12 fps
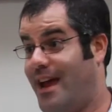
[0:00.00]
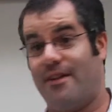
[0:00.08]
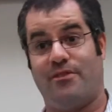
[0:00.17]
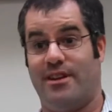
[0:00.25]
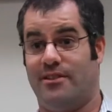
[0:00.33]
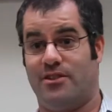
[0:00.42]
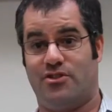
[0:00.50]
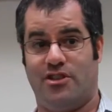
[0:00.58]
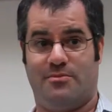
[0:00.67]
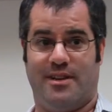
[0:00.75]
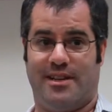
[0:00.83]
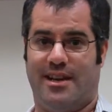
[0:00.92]
Every industry is
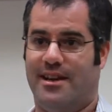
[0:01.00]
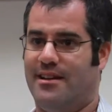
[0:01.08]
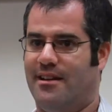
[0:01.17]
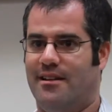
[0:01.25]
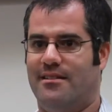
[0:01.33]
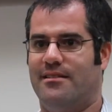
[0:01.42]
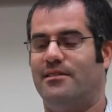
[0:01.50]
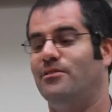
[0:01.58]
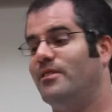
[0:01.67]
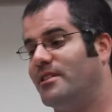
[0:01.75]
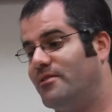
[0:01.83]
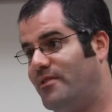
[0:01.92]
being hit,
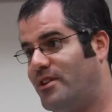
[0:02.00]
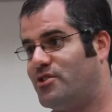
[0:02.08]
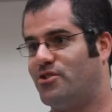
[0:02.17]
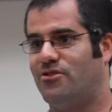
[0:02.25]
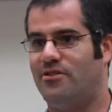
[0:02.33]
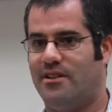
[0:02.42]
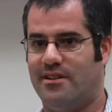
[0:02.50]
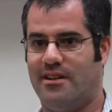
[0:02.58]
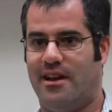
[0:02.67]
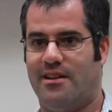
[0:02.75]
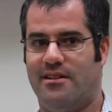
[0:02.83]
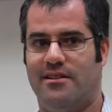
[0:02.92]
including the venture
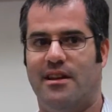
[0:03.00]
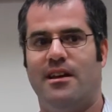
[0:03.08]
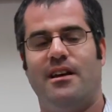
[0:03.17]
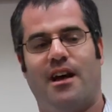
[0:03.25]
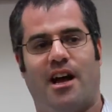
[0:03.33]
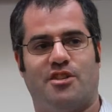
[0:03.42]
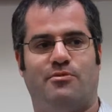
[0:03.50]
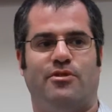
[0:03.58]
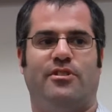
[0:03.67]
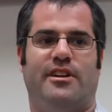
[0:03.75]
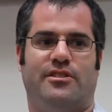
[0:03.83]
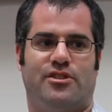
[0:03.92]
and
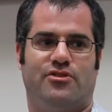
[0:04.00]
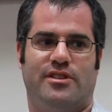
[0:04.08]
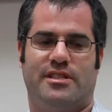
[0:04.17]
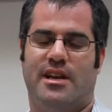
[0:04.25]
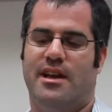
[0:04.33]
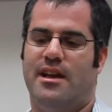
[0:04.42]
entrepreneurial industries.